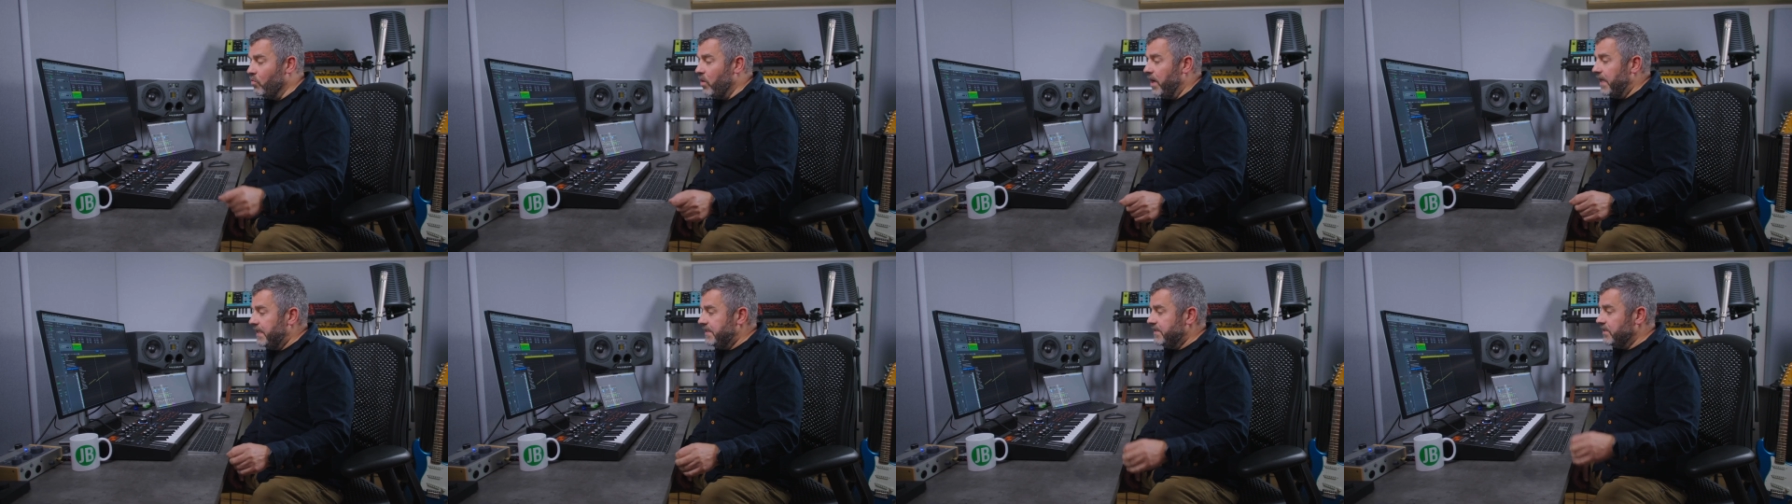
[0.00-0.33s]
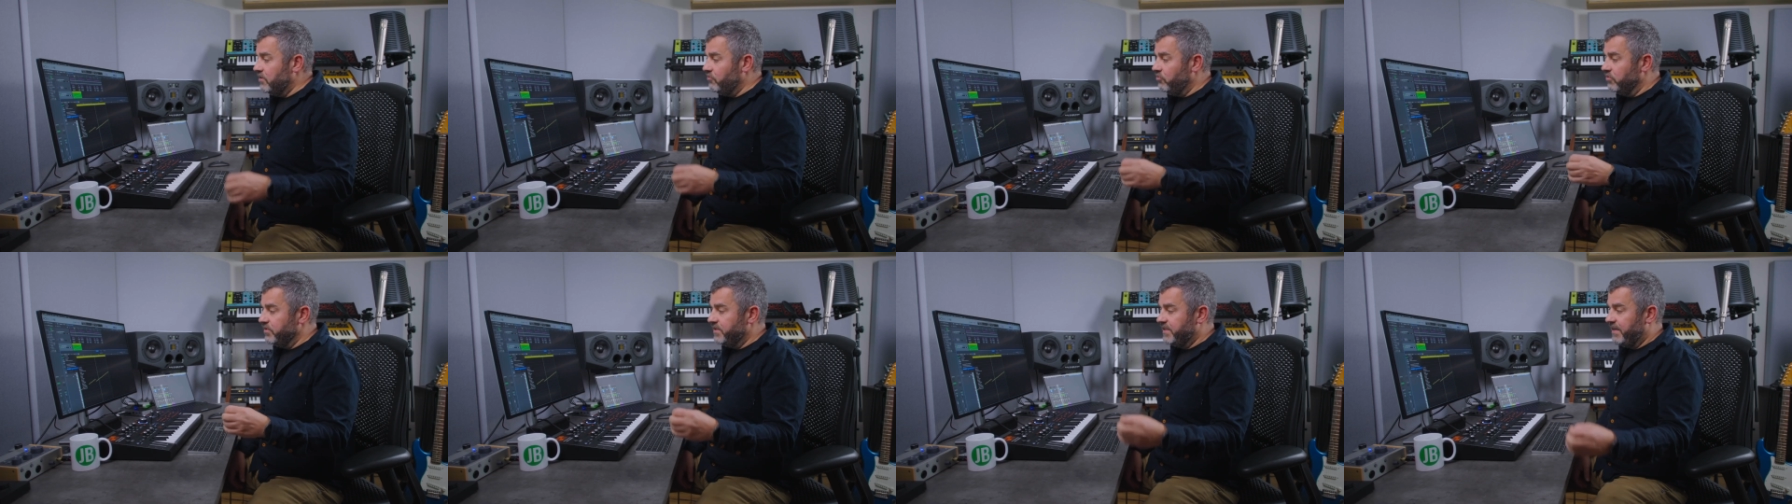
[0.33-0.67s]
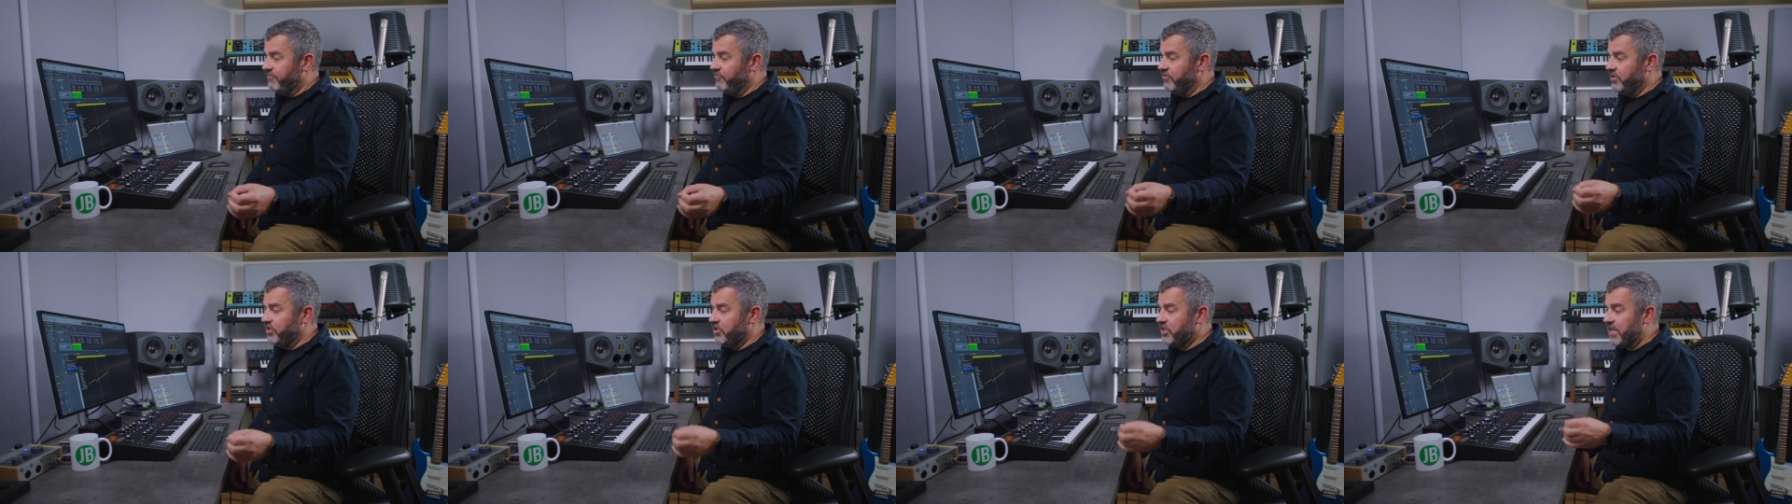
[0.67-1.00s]
ways across
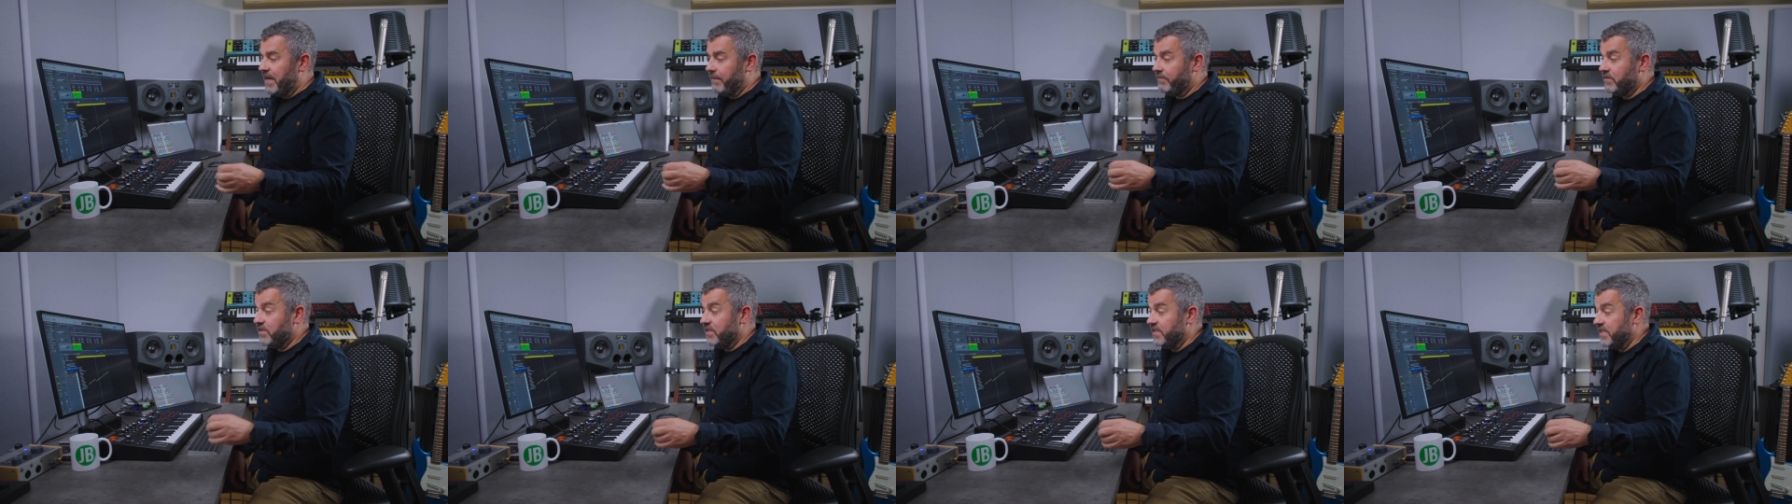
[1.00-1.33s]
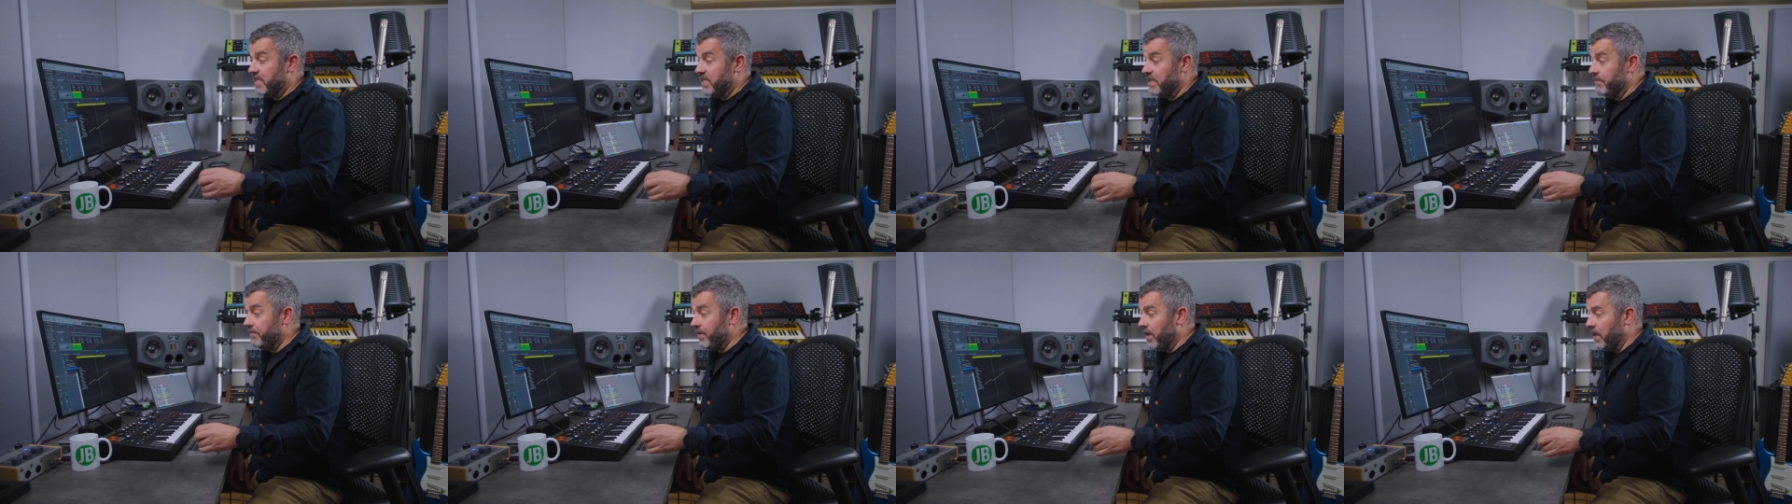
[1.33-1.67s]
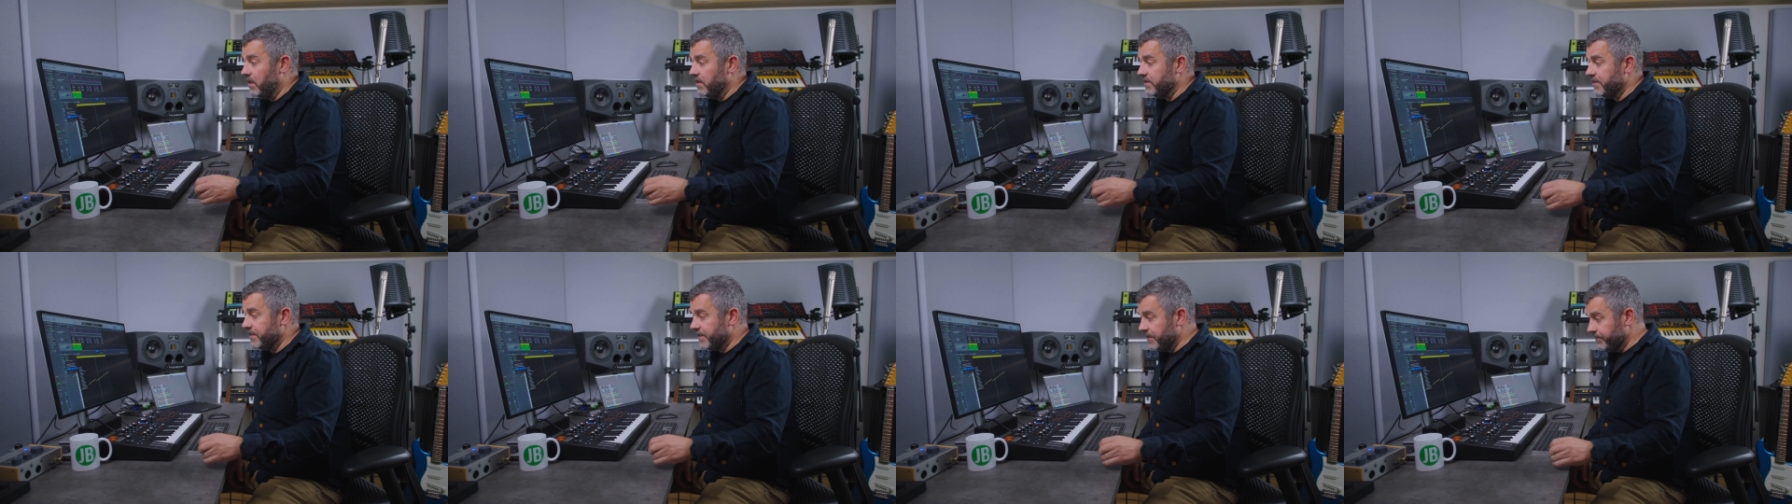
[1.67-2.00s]
different chapters in the
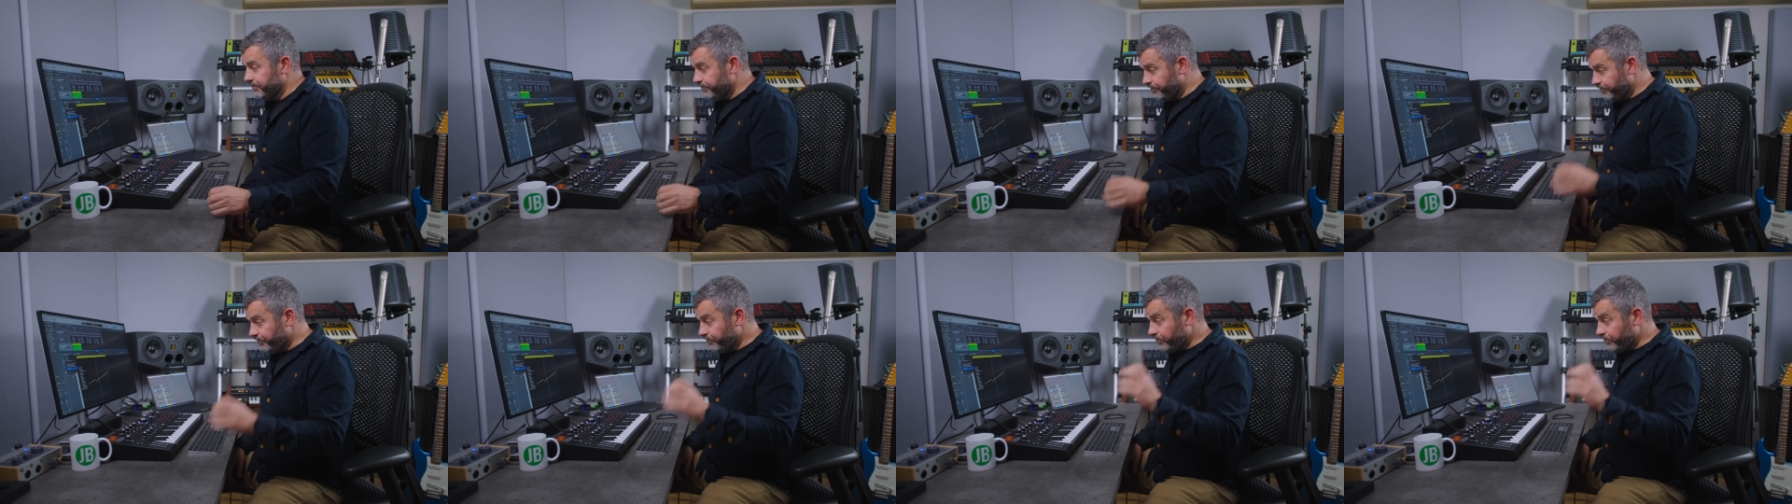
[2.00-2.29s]
past,